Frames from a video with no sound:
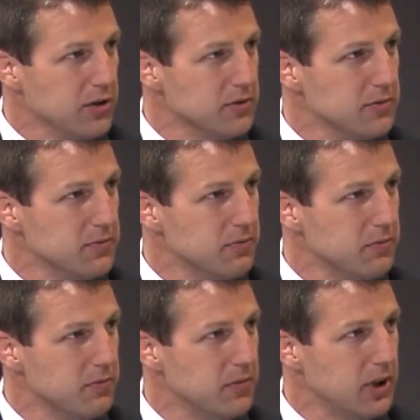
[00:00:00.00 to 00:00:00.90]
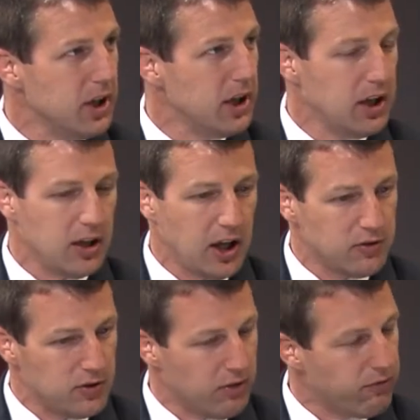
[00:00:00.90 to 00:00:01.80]
Mm-hmm. And
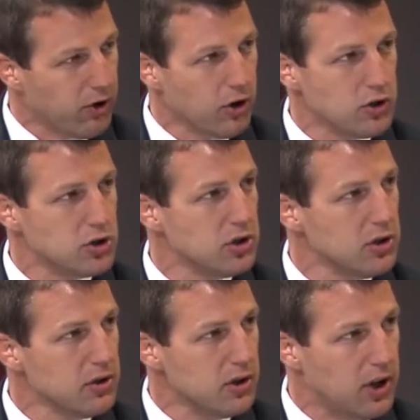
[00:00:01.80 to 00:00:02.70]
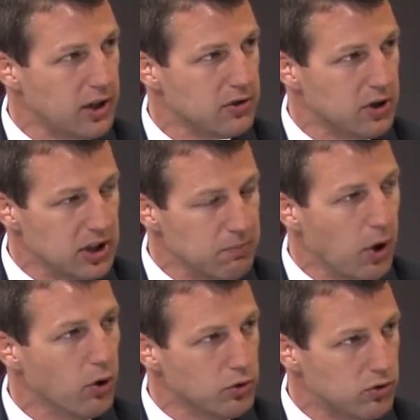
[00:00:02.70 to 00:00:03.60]
that's the first, that's the
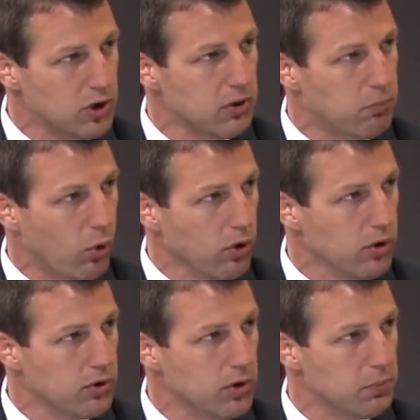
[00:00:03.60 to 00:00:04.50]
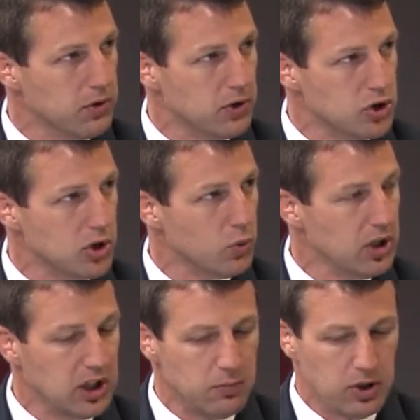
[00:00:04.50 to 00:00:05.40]
most important position
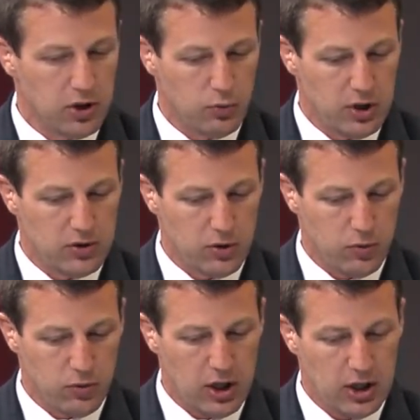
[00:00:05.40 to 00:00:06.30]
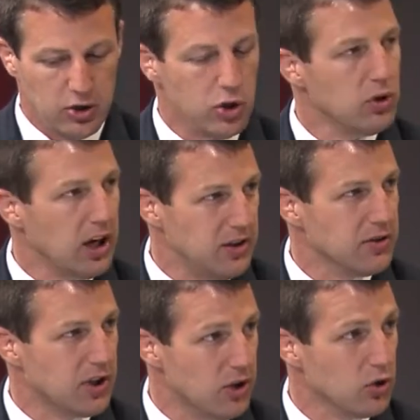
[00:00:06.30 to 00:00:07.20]
we need because we need someone right now to unite. Does that country.